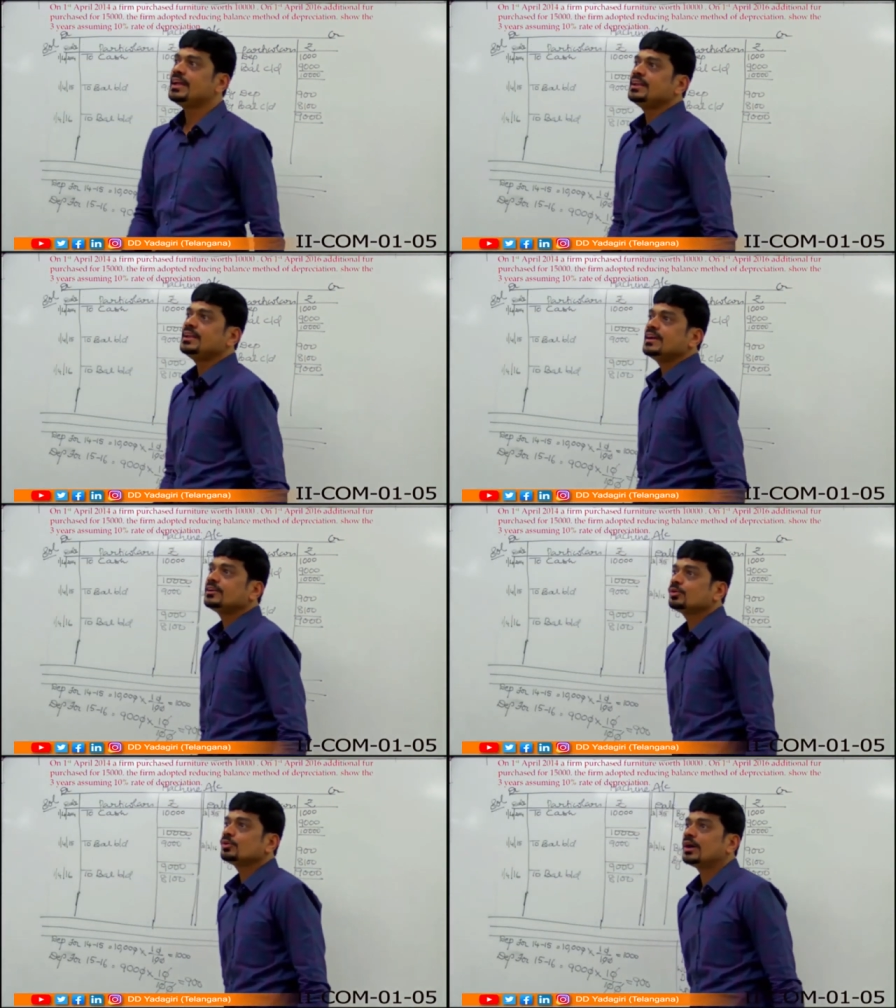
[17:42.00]
in year
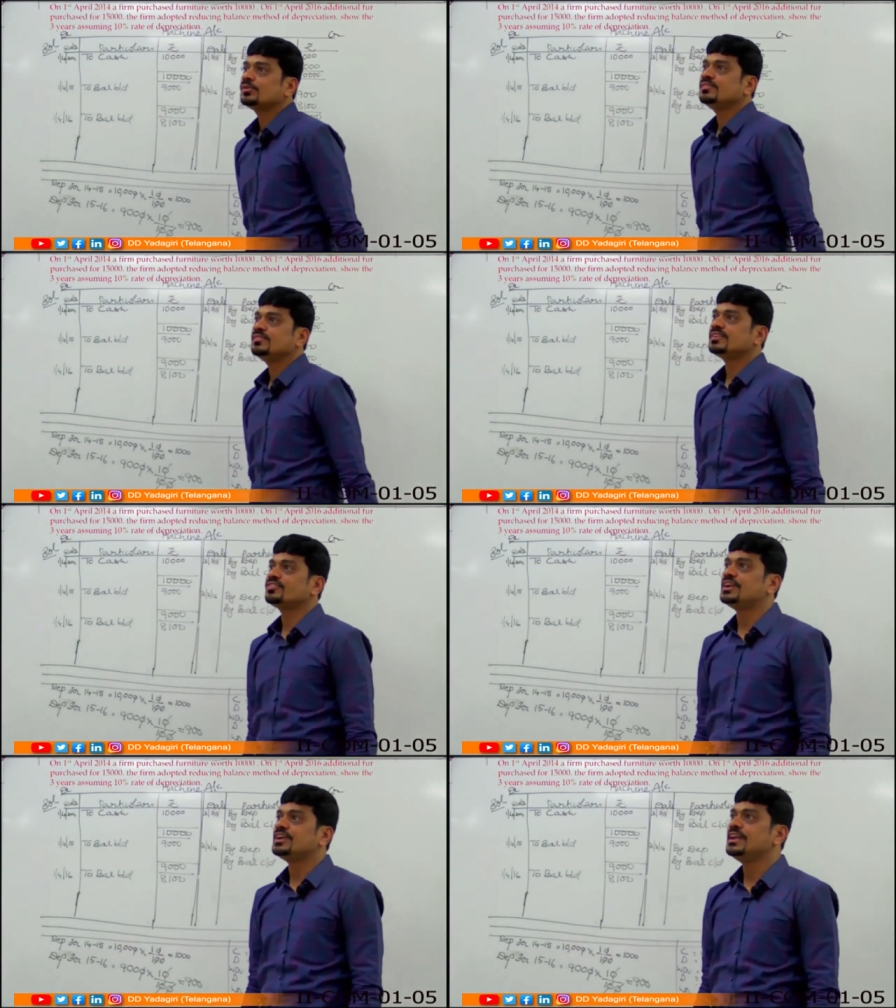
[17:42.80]
two thousand
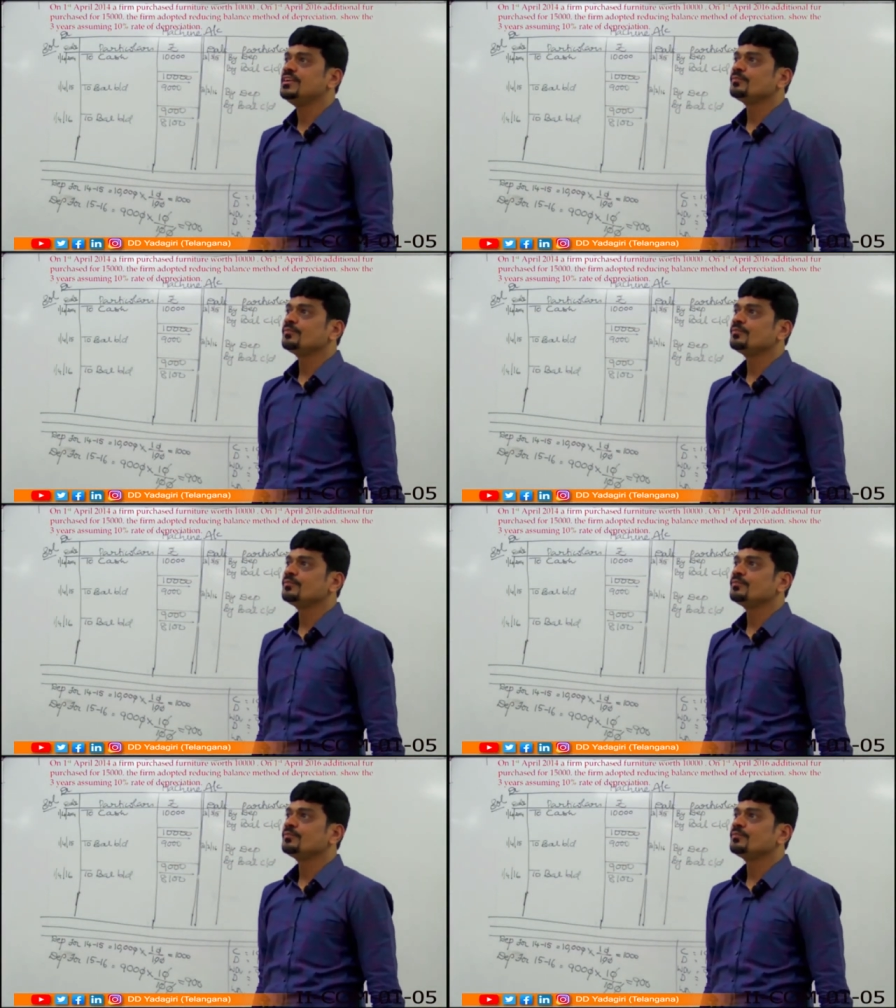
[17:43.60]
sixteen?